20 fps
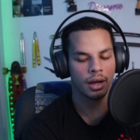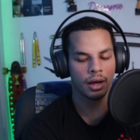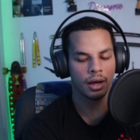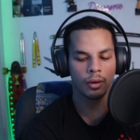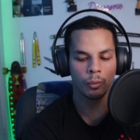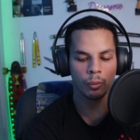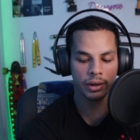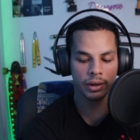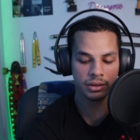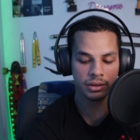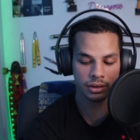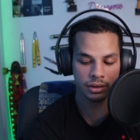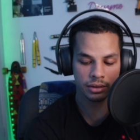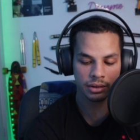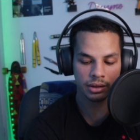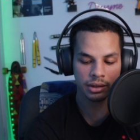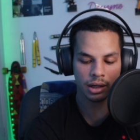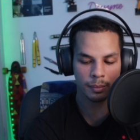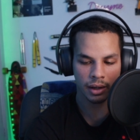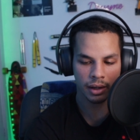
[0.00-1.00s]
And one should
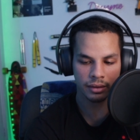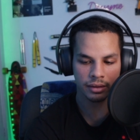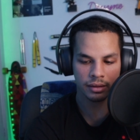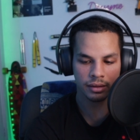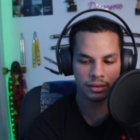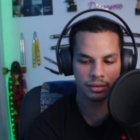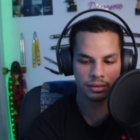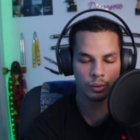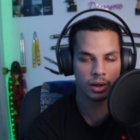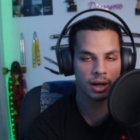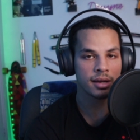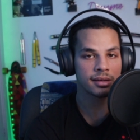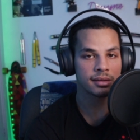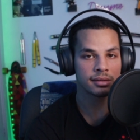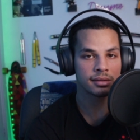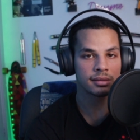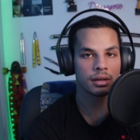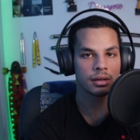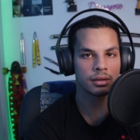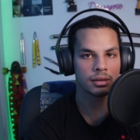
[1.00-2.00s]
think about this, what I
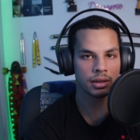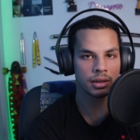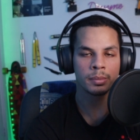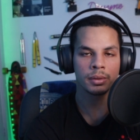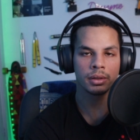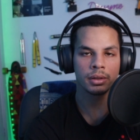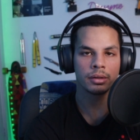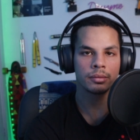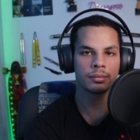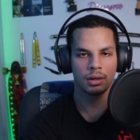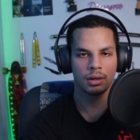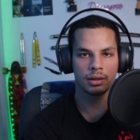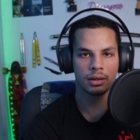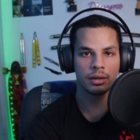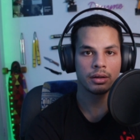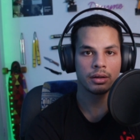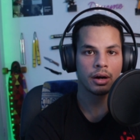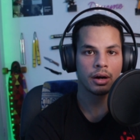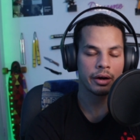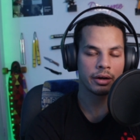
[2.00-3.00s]
just said, deeply.
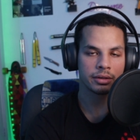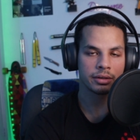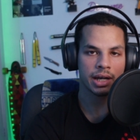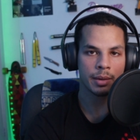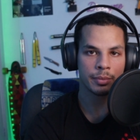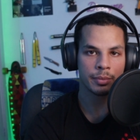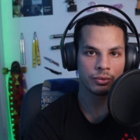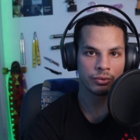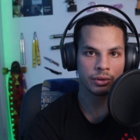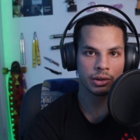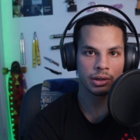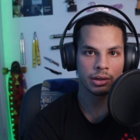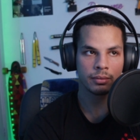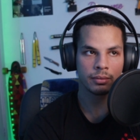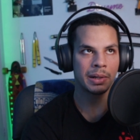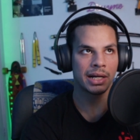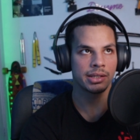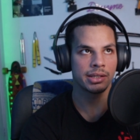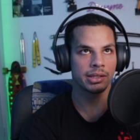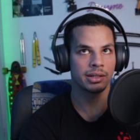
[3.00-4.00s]
Another archetype of what
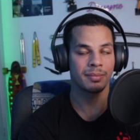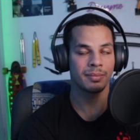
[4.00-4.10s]
positive